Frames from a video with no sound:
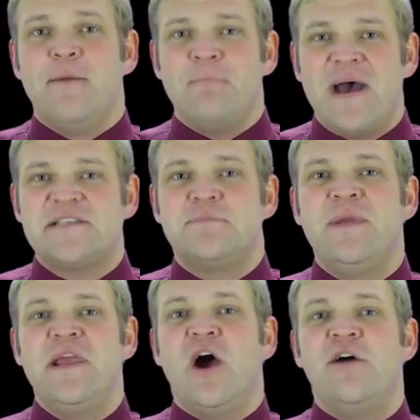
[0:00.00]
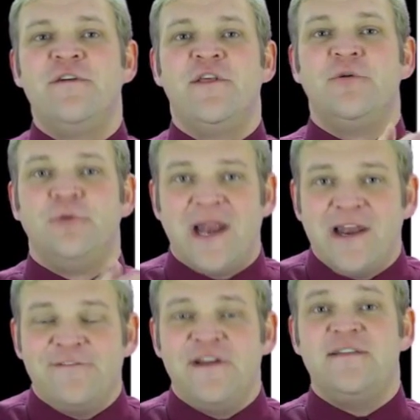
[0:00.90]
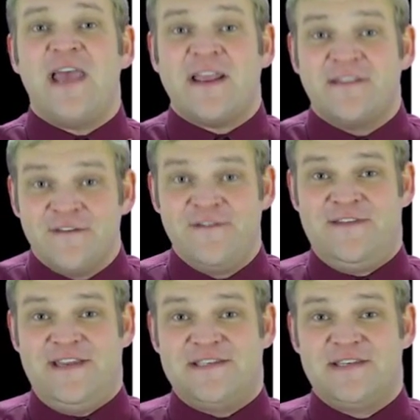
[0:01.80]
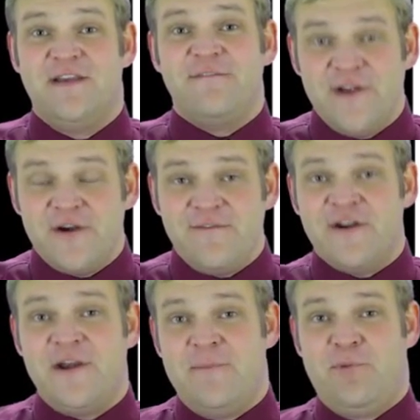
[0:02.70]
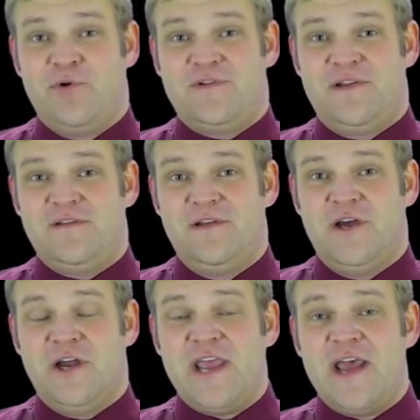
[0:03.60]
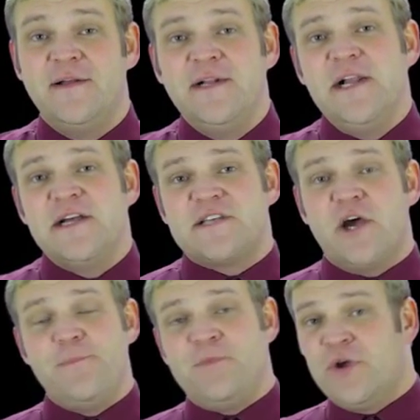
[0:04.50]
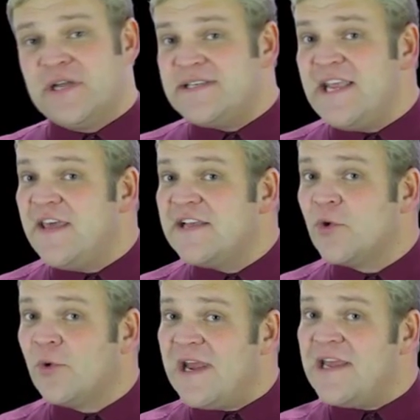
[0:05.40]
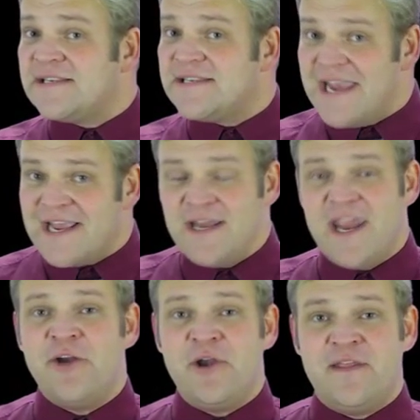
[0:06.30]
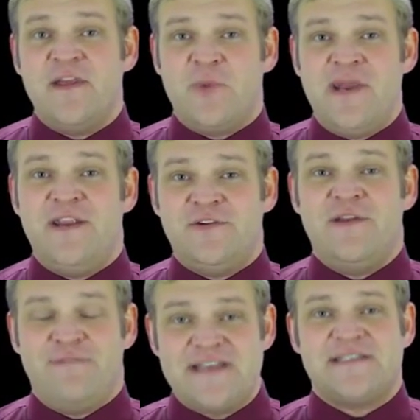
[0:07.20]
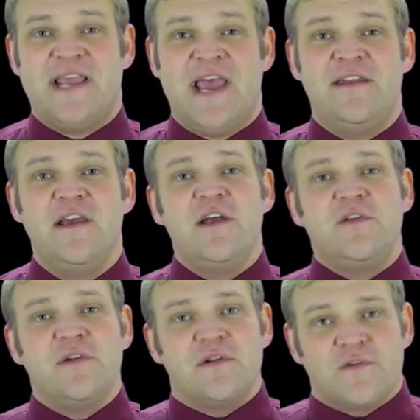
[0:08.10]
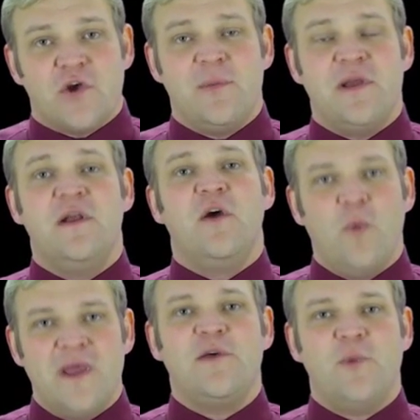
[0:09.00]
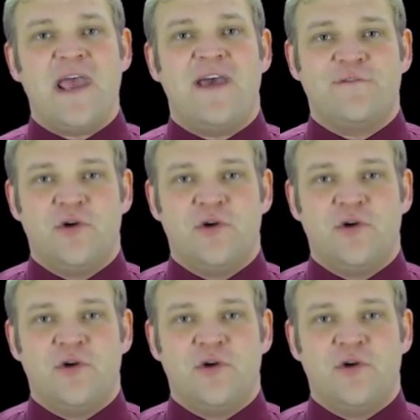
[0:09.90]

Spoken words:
must be over the relevant activities. Very, very important. Okay, so you can see there's already a second area that we need to investigate to determine whether we have